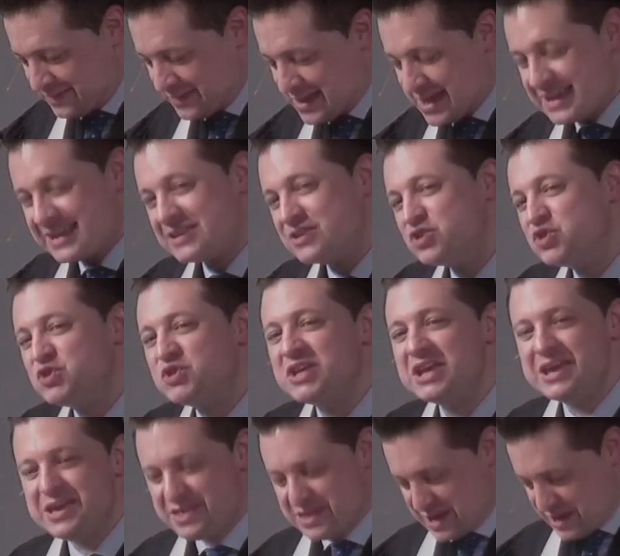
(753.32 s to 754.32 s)
I can
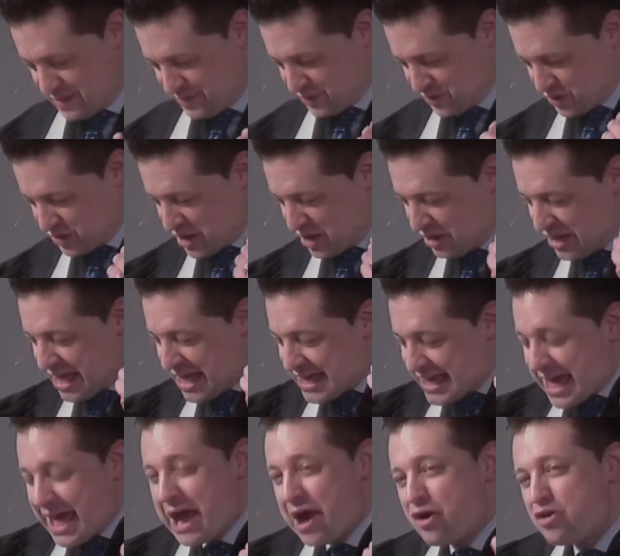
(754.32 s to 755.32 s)
see them still
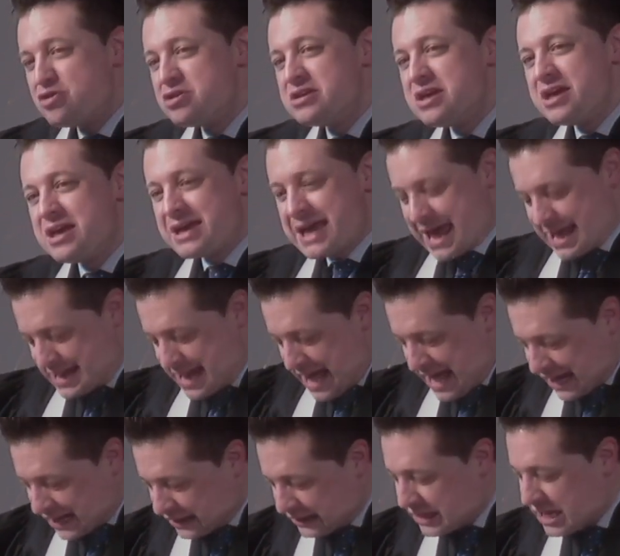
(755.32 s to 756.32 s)
carrying
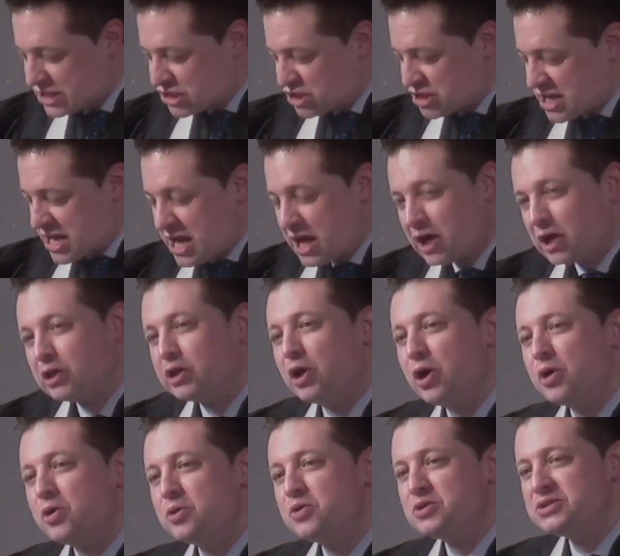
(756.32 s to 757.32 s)
and clutching
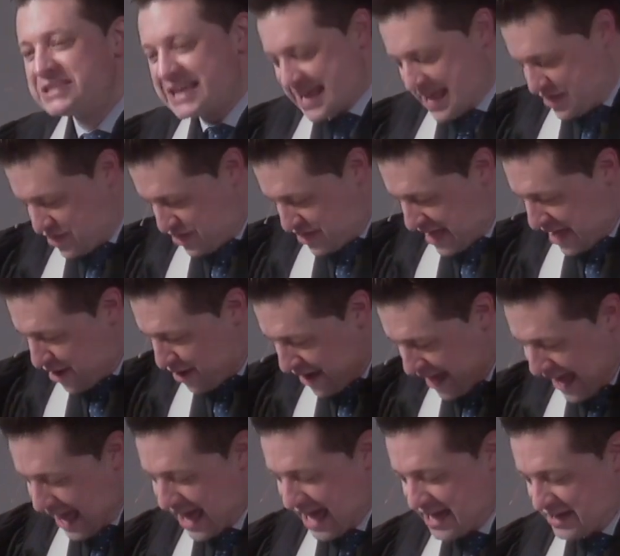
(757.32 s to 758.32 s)
clothes in their
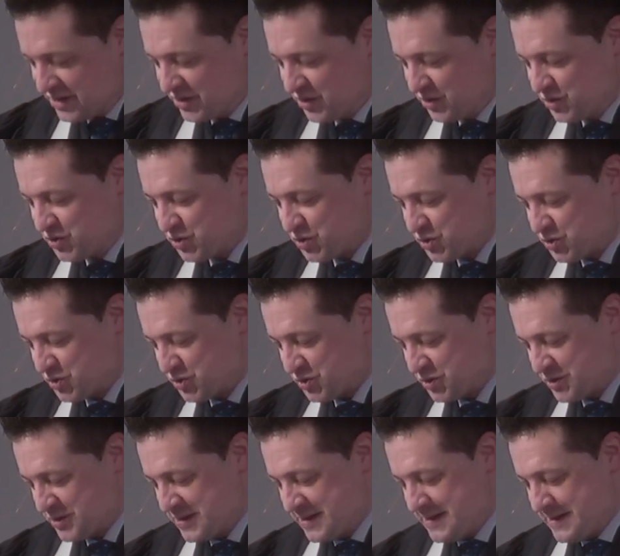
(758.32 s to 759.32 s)
hands.
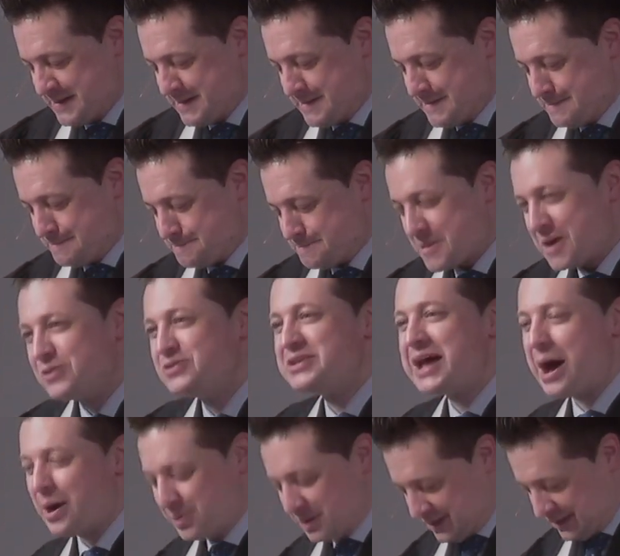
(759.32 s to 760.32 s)

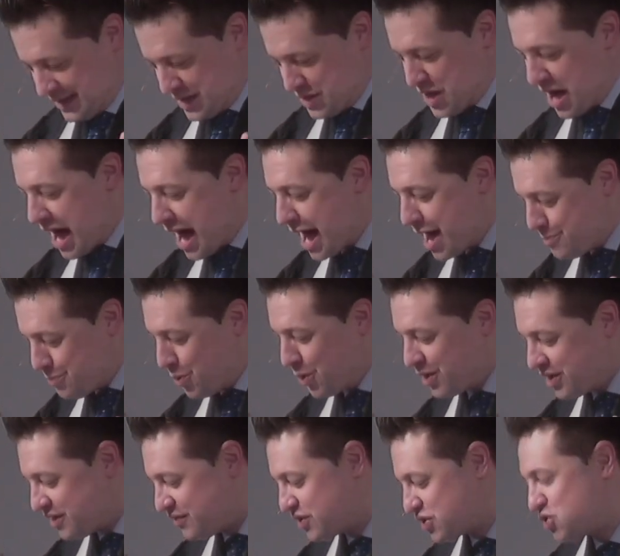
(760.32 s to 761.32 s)
Undoubtedly, the high
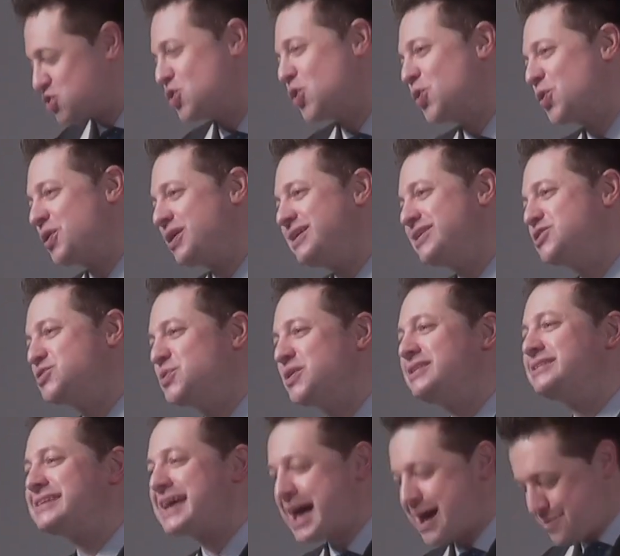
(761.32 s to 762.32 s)
point of the story is
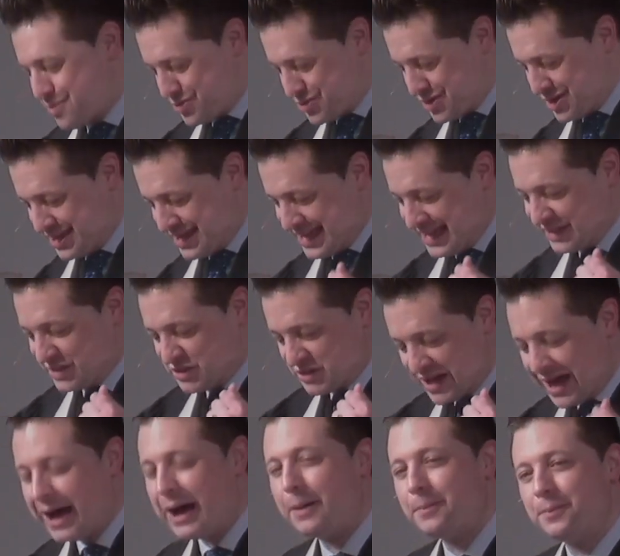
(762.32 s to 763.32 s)
when Tabitha gets
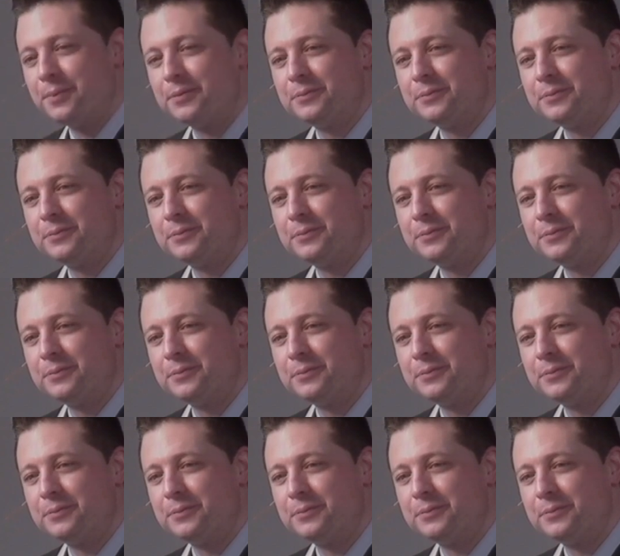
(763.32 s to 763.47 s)
up.